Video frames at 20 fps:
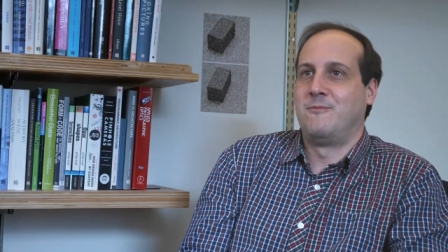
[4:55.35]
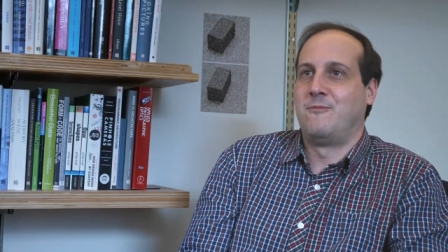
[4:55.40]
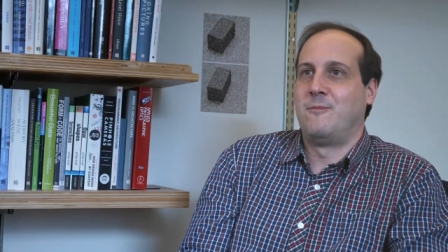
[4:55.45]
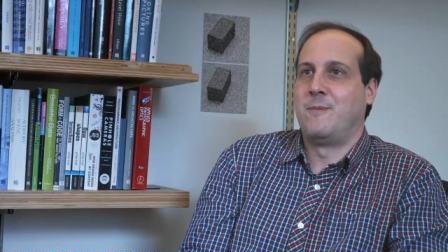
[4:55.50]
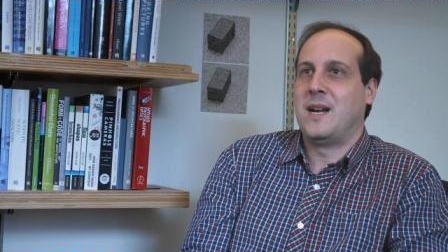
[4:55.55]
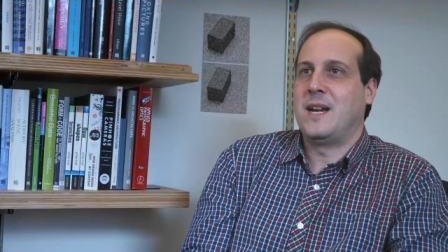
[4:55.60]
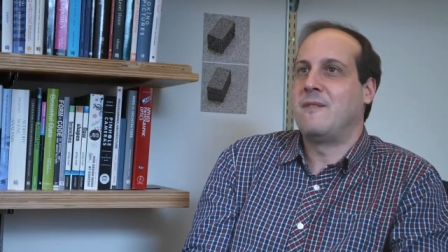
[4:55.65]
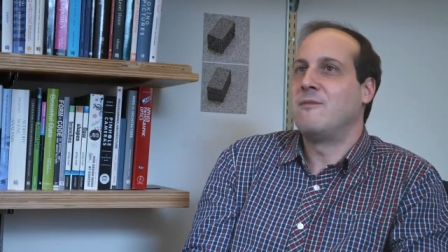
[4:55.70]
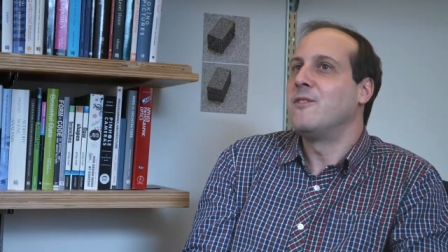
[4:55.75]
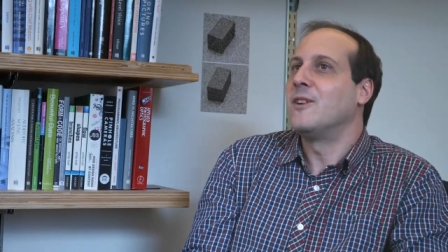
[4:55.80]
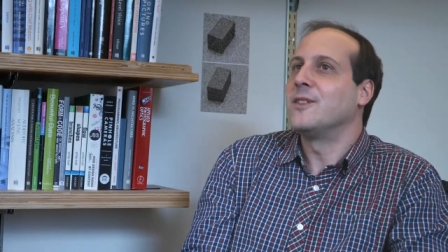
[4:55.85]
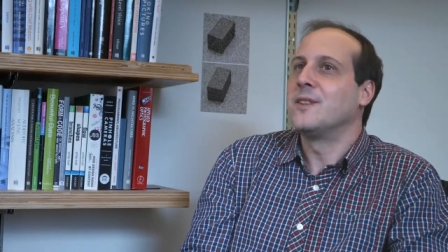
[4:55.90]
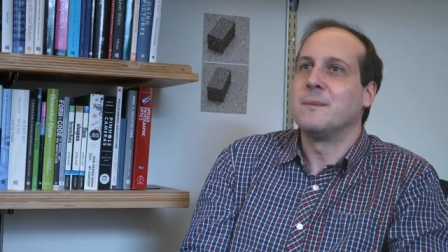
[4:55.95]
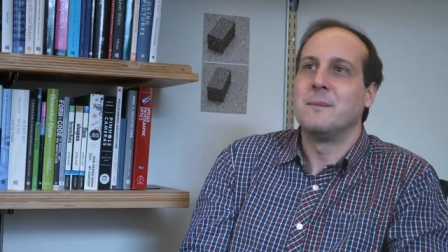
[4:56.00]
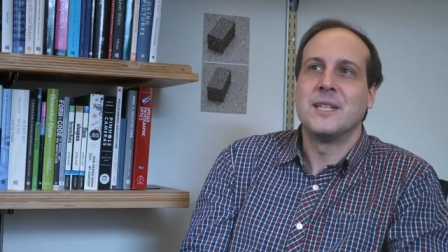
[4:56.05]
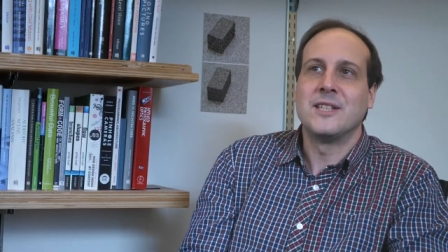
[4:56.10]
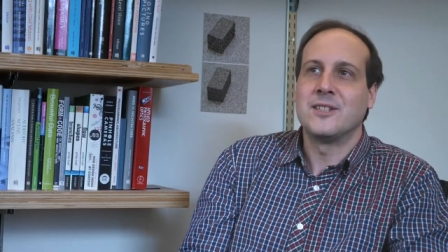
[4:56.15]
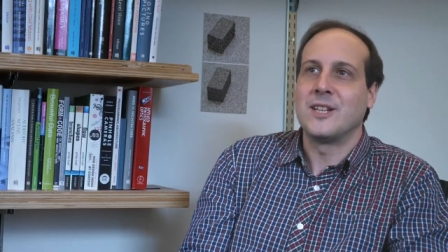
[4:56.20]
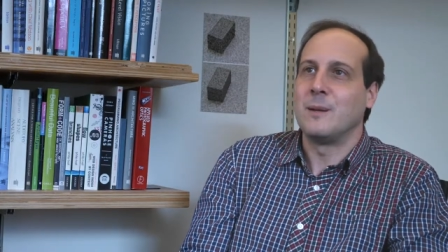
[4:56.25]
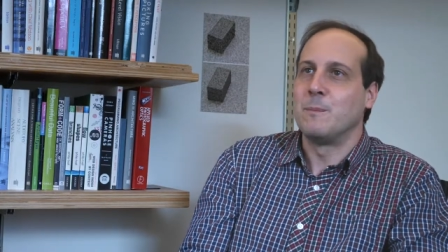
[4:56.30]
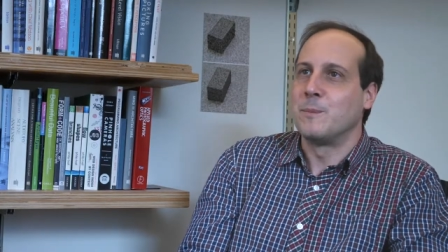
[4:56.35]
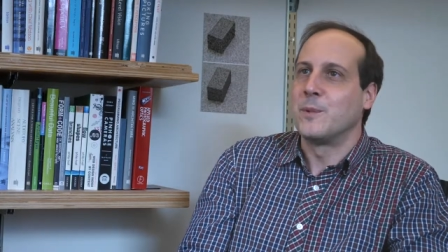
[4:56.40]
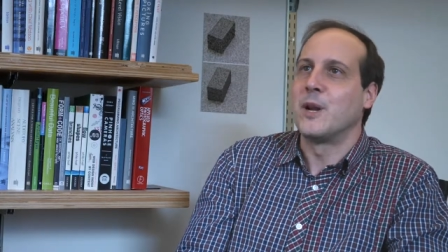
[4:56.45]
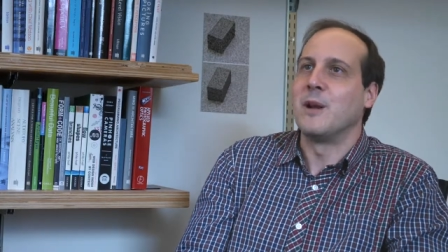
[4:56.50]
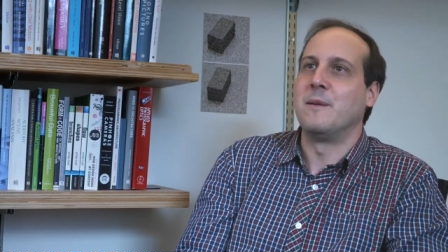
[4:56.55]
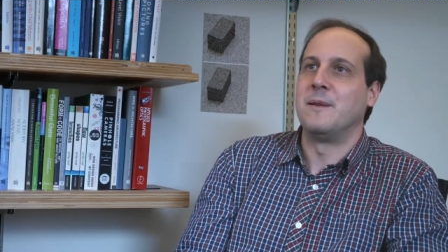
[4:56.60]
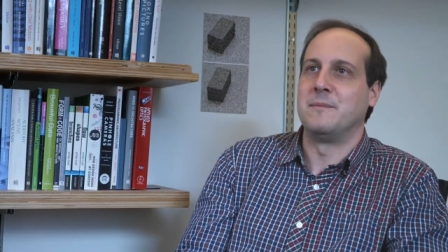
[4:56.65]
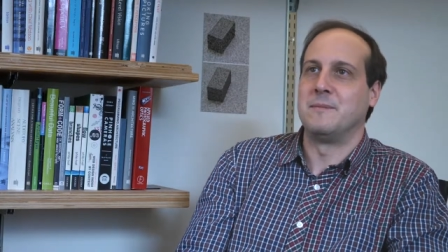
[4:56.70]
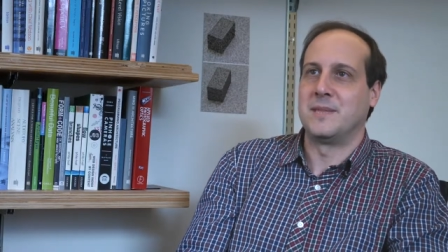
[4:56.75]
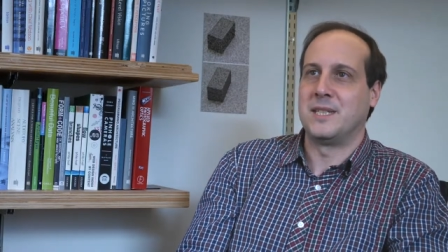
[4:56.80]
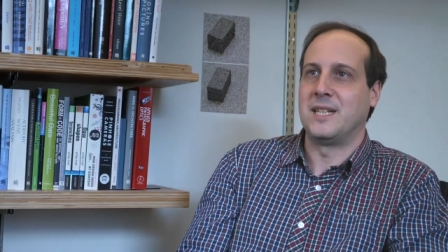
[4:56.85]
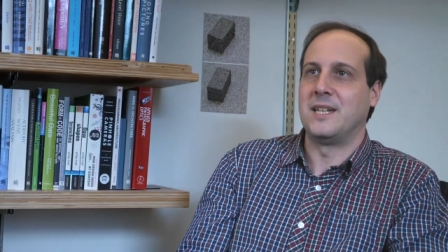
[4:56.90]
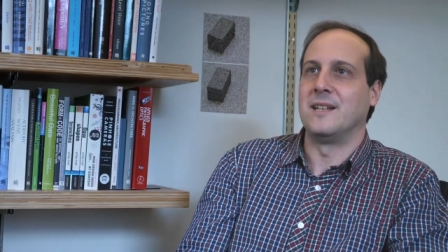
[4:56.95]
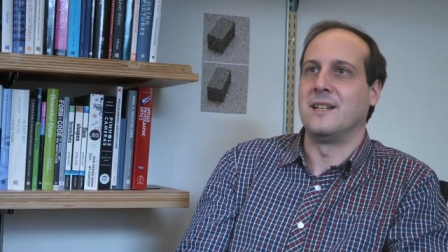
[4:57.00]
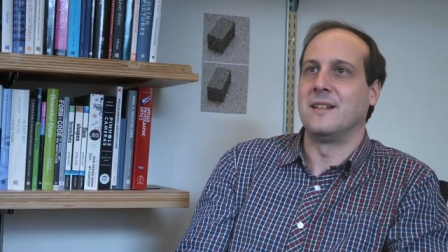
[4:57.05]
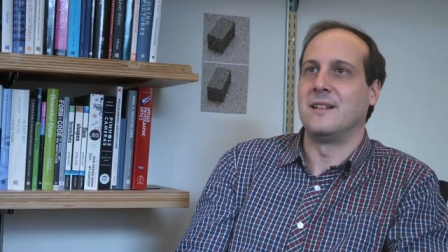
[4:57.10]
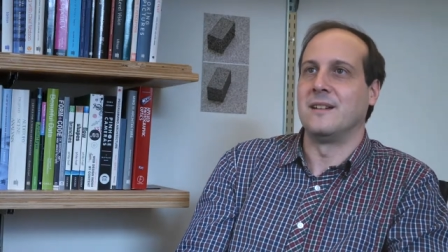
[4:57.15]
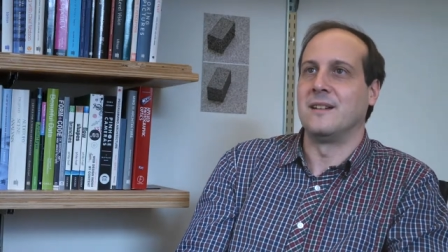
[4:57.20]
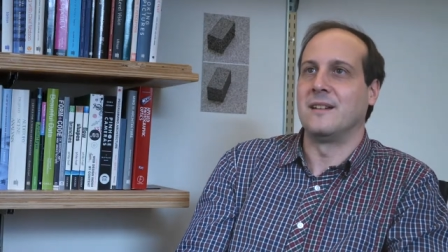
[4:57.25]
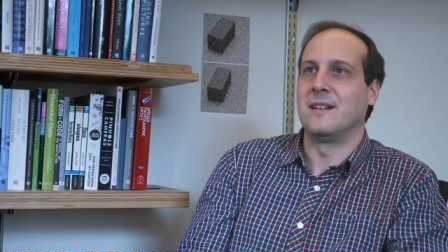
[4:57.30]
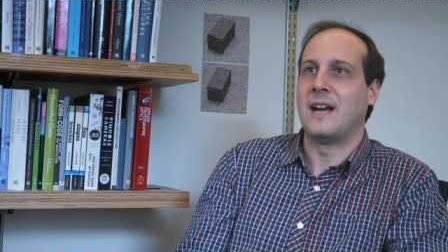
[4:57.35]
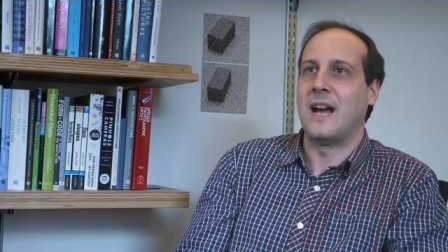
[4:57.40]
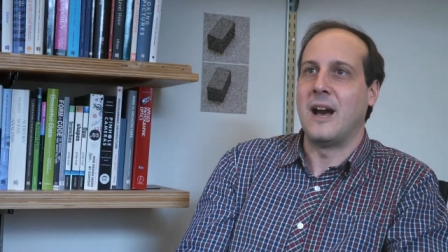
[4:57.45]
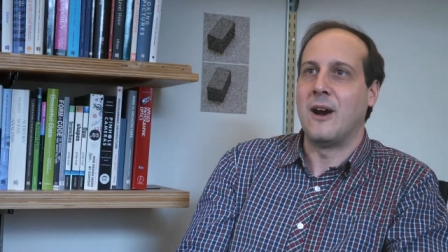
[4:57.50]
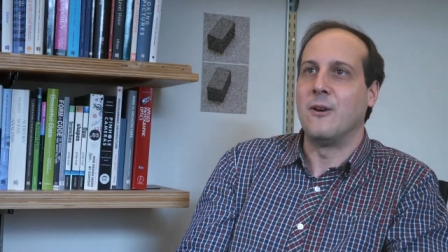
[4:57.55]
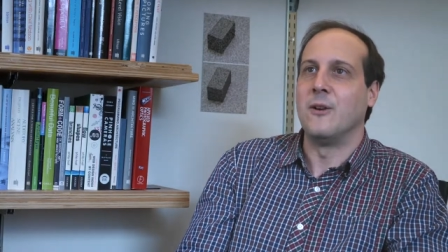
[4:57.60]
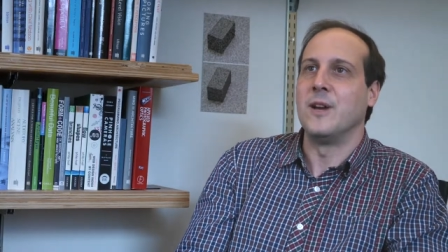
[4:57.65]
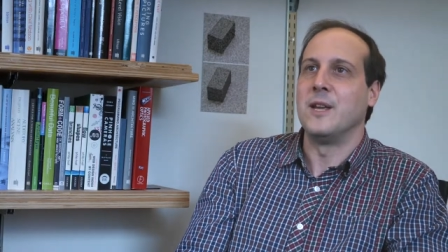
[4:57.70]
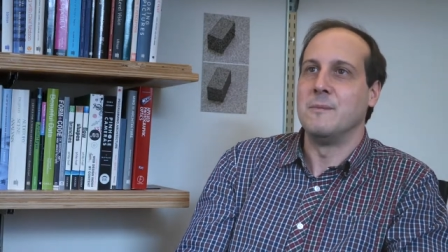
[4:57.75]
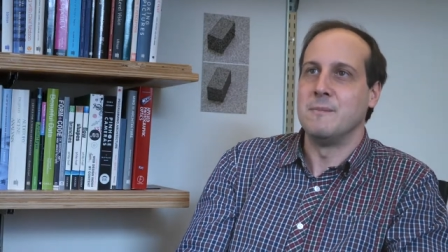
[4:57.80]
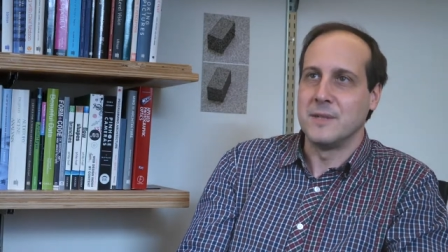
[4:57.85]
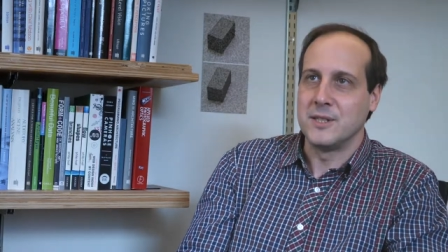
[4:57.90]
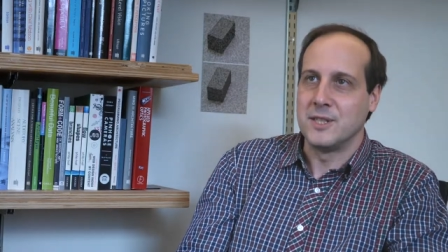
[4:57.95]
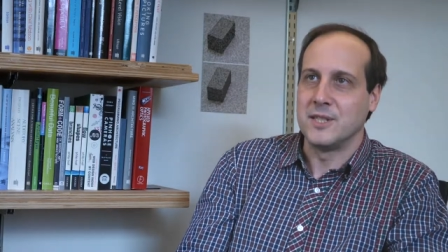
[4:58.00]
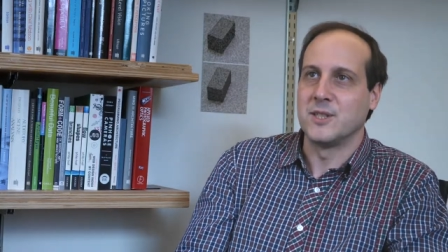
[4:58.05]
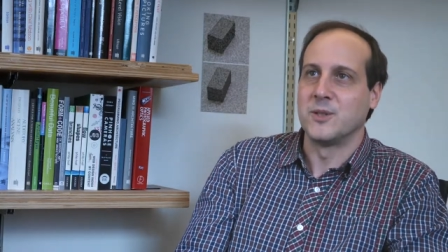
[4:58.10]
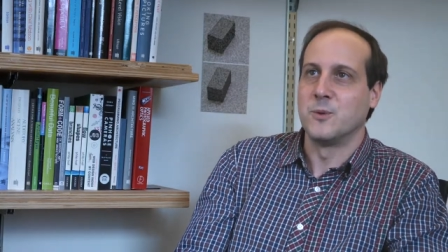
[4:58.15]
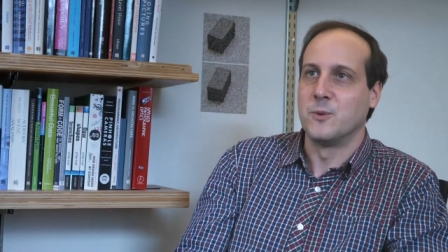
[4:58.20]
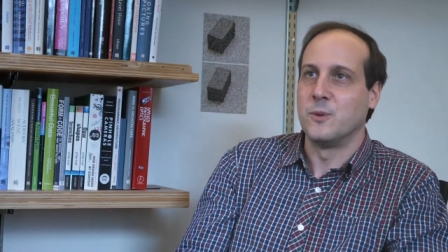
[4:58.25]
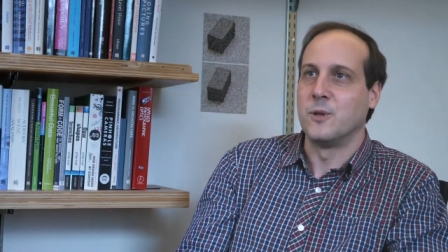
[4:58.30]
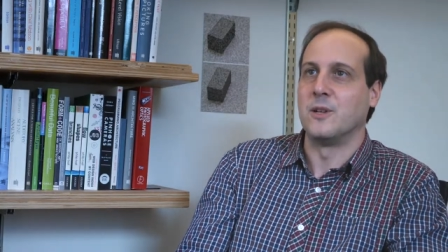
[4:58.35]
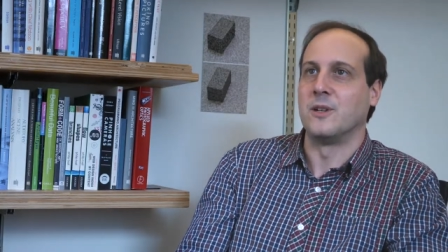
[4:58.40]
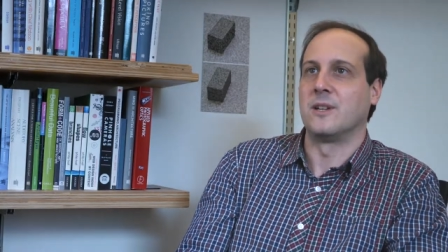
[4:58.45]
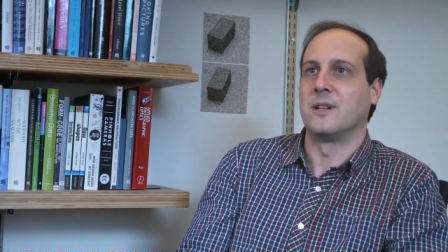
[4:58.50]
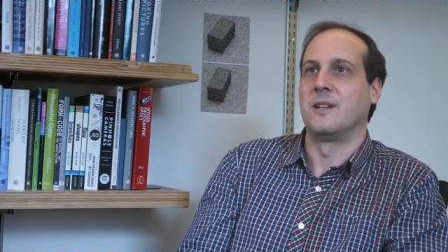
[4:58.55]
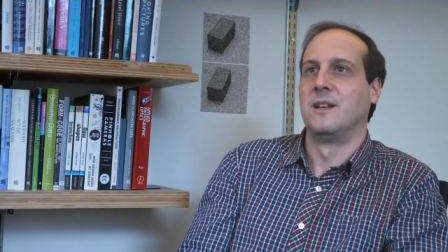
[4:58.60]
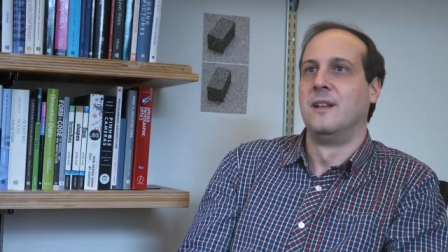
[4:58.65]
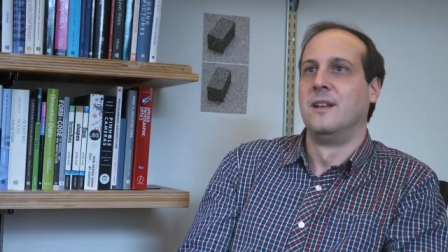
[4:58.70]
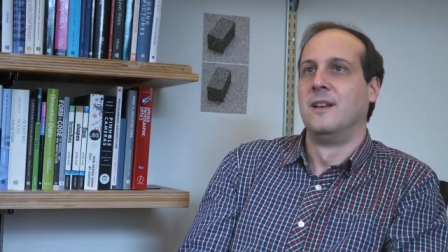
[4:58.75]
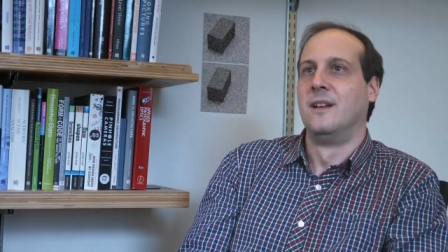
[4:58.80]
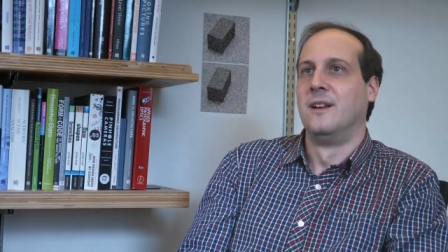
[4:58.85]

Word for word: very fundamental problems in how images work